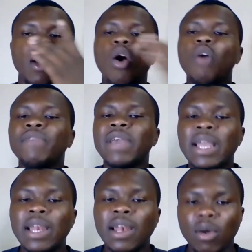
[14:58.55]
of a
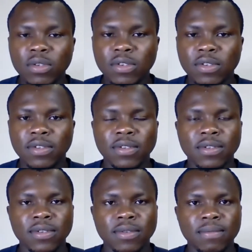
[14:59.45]

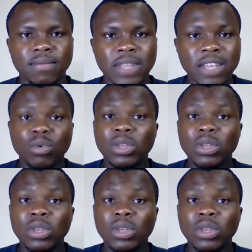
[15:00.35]
loss. That's